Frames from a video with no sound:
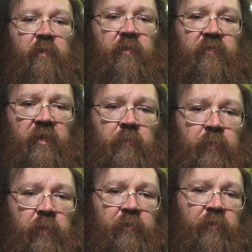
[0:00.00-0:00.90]
that's
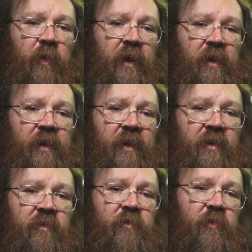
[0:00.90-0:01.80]
input directly
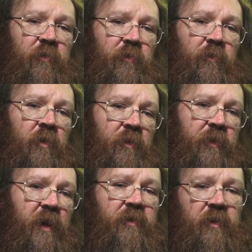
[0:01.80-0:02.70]
into the ATEM